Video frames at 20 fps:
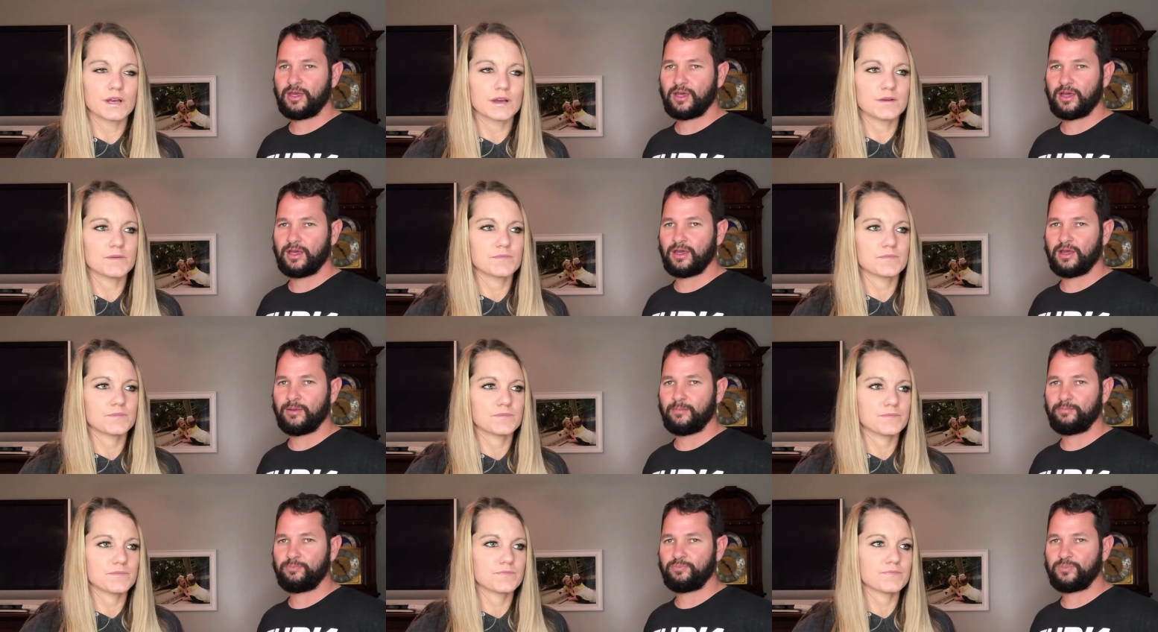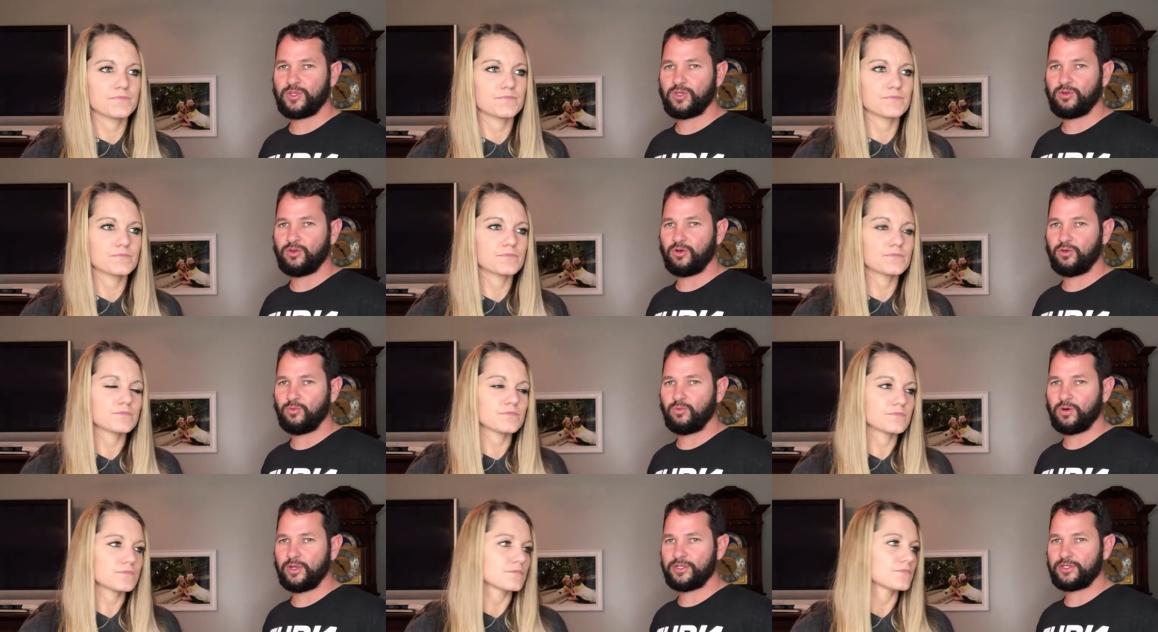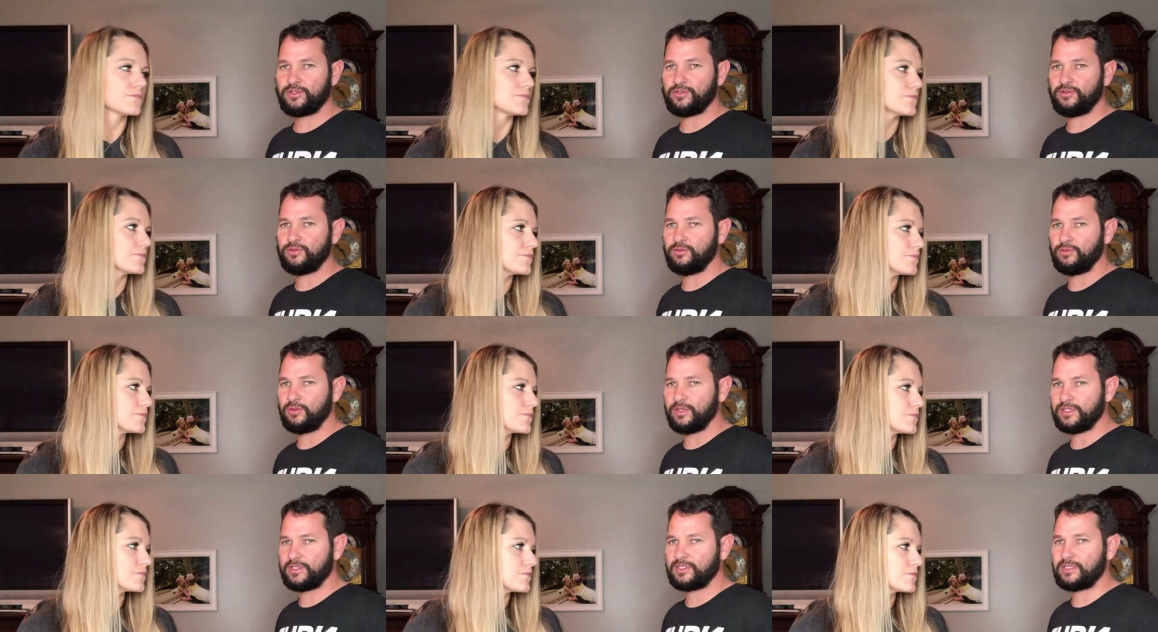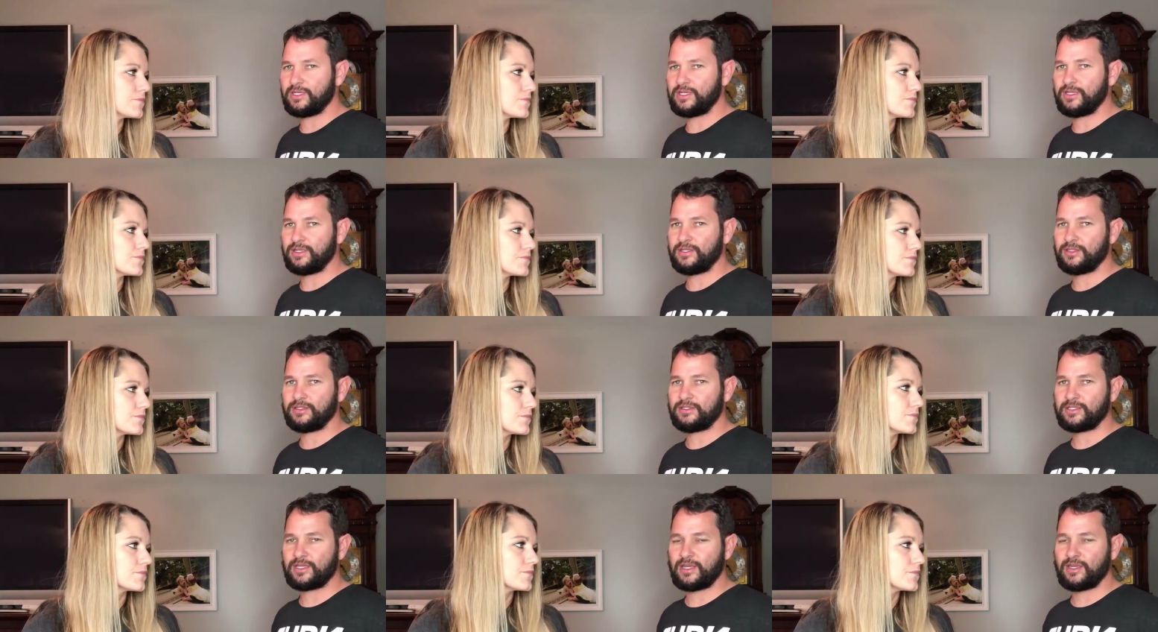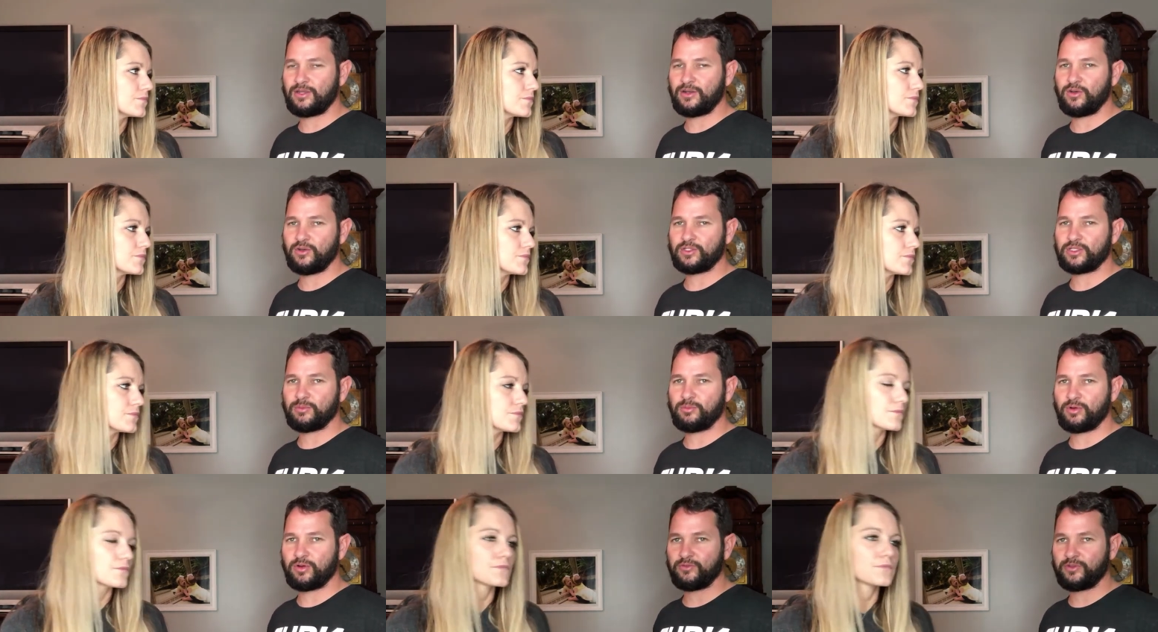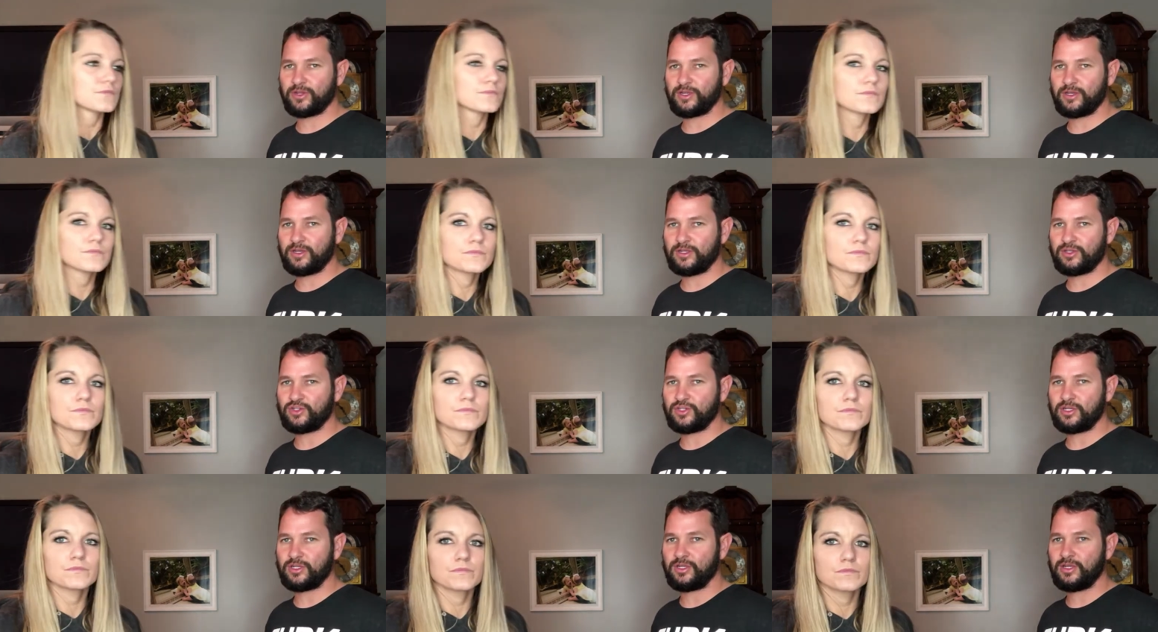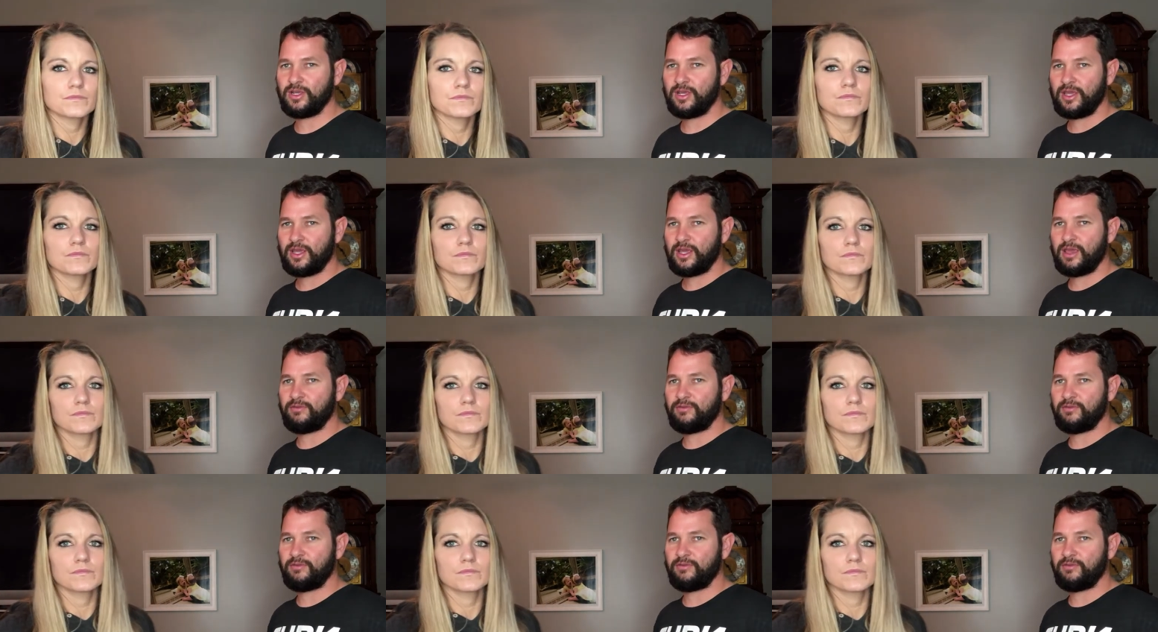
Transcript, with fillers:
Speaker 1: No. Um, you don't want to list it and say, you know, it's in perfect condition.